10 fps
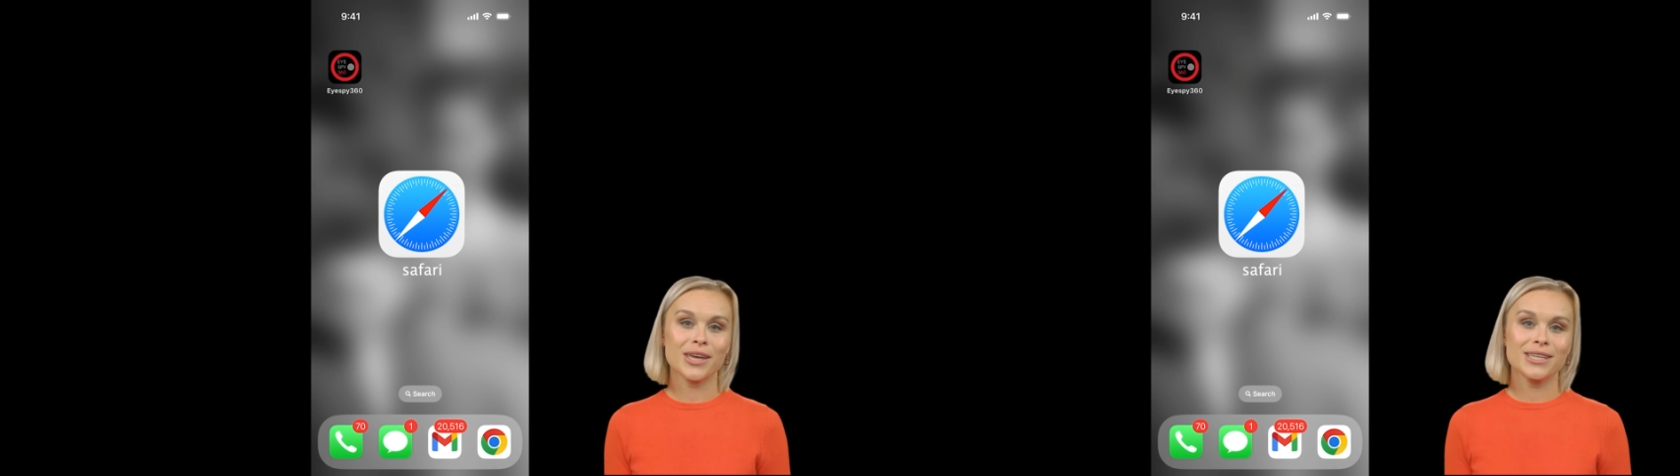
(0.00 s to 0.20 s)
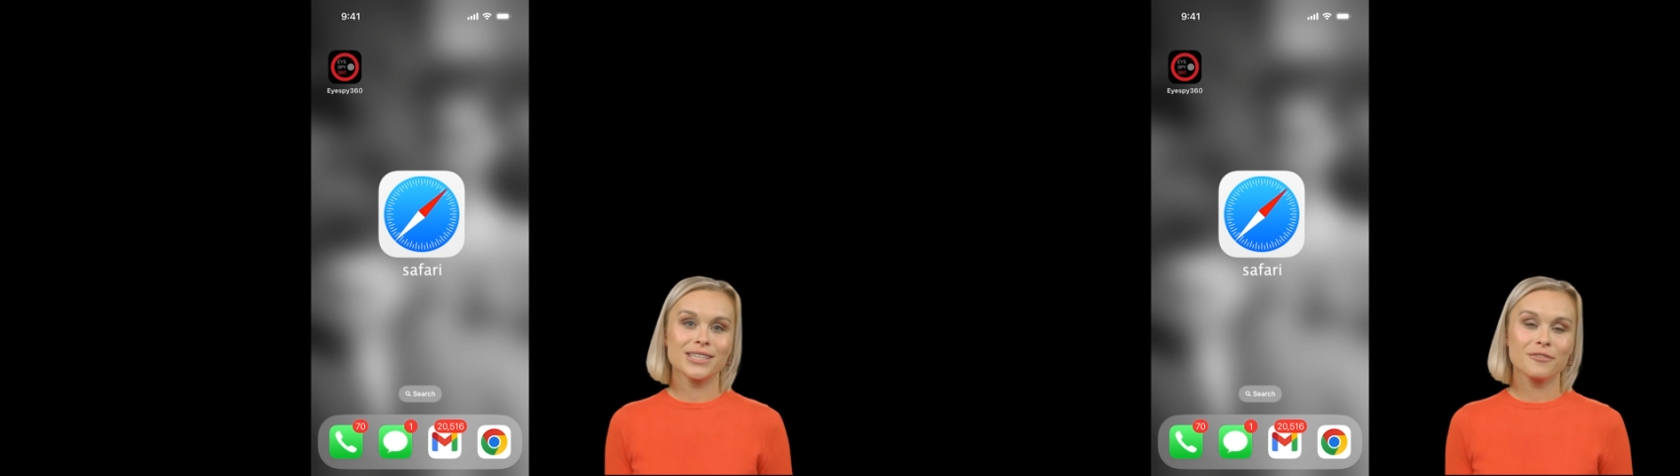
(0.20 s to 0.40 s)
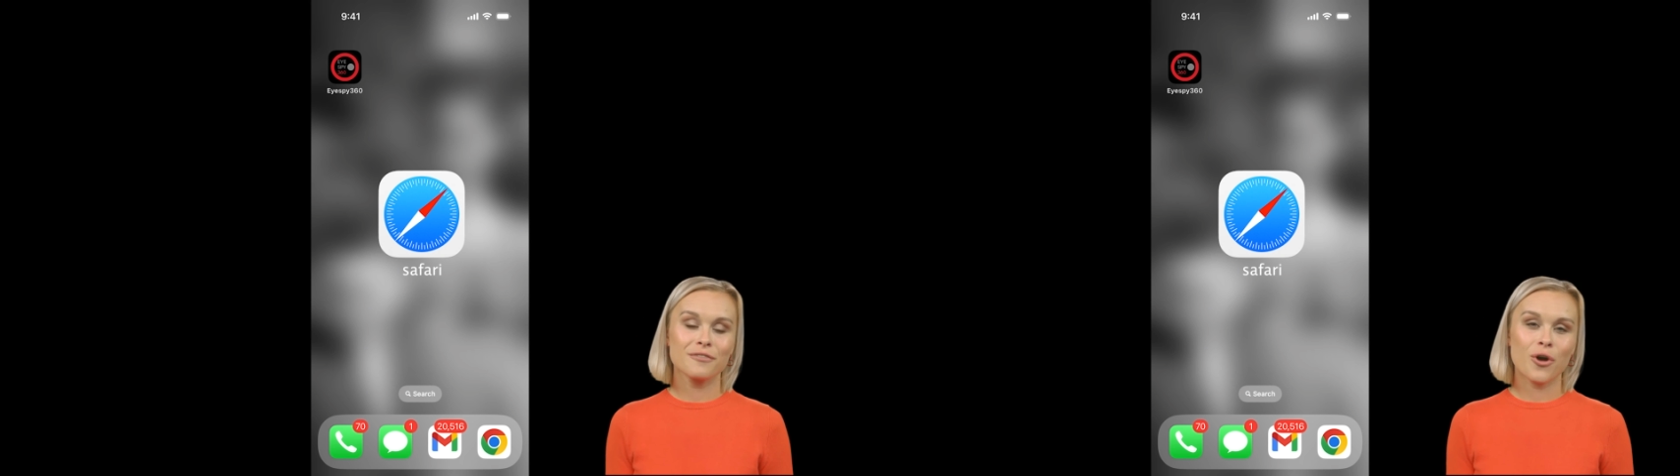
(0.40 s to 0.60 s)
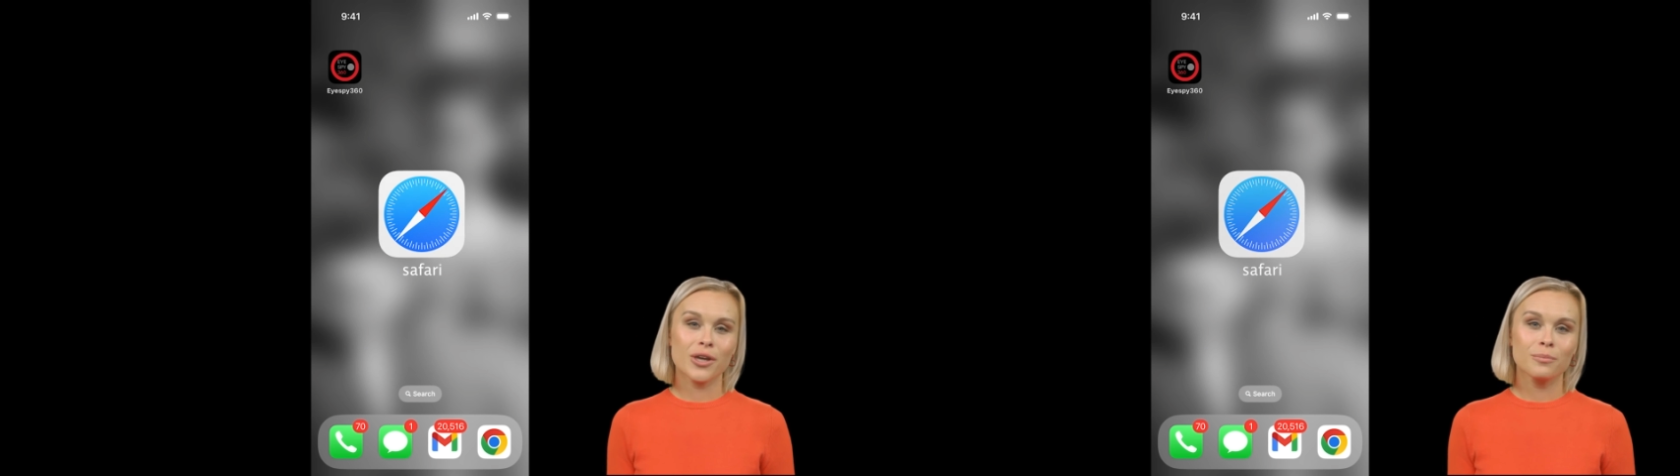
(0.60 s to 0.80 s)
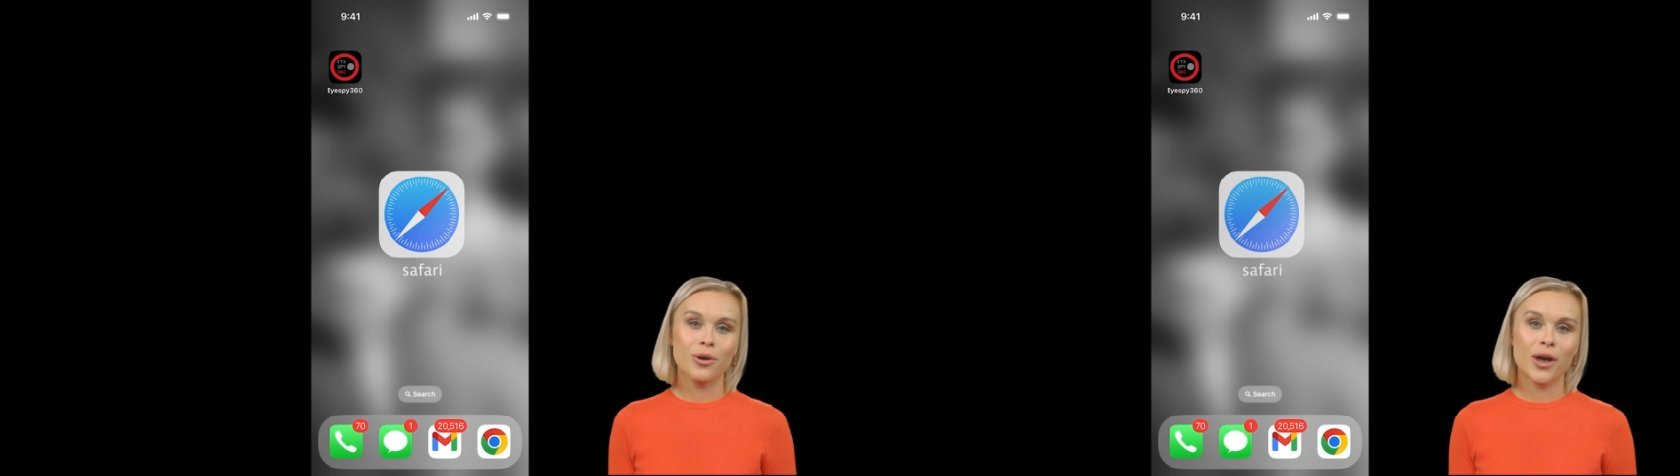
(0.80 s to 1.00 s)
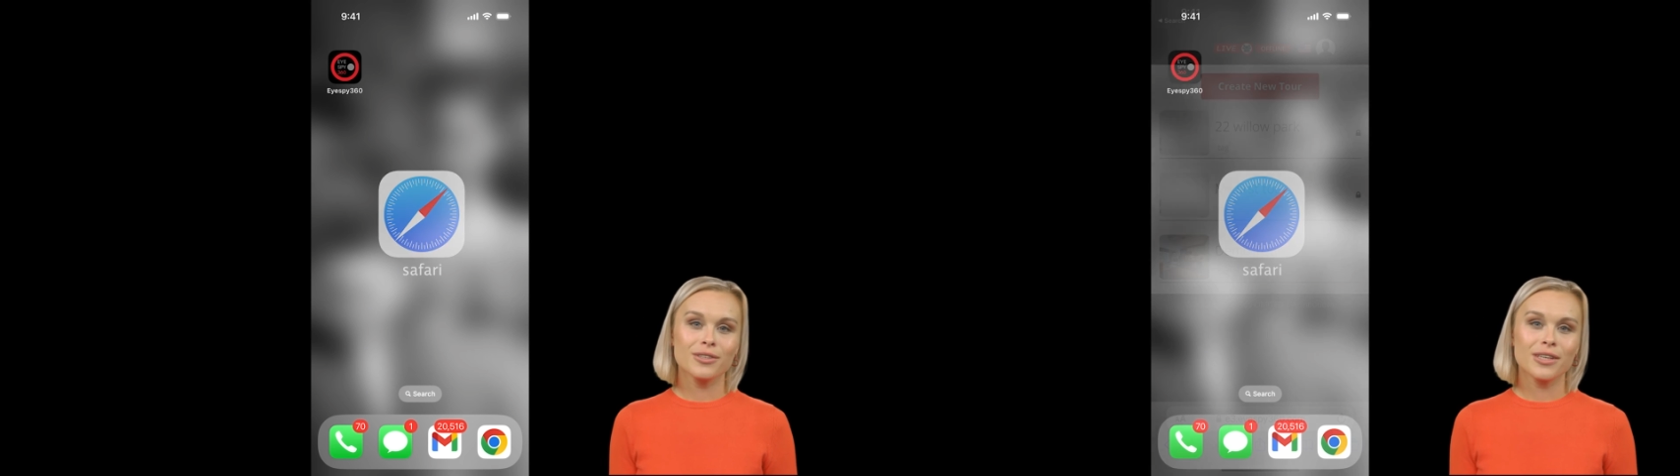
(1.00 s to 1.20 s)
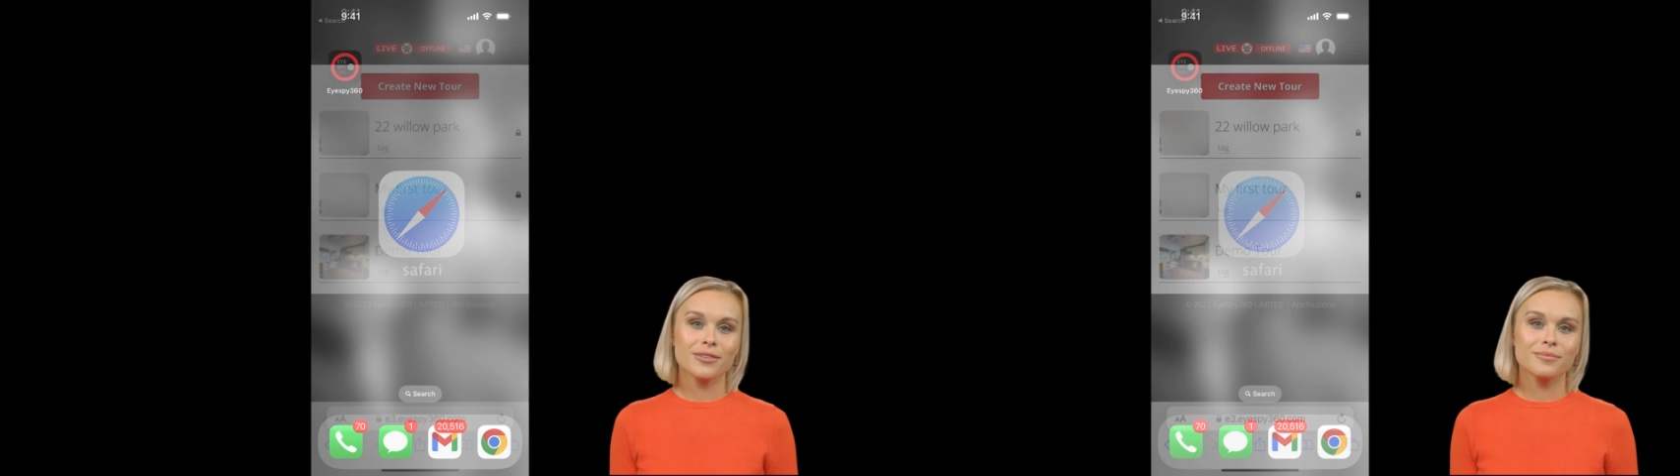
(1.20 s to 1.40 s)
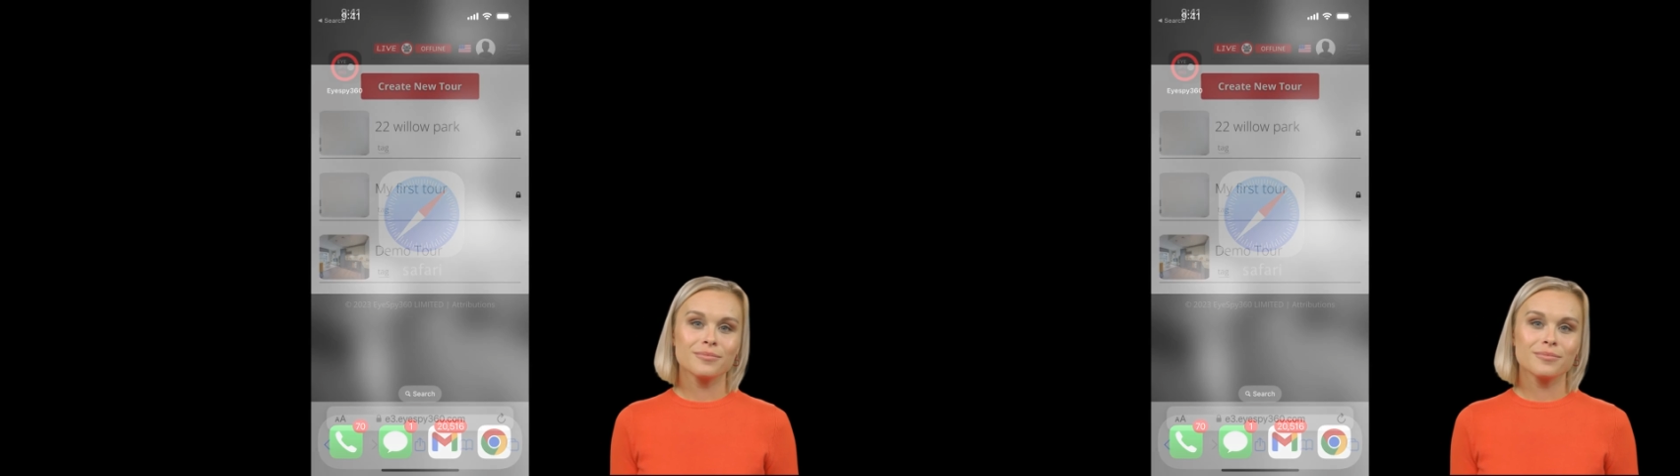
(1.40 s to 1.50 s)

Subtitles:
on the Safari browser.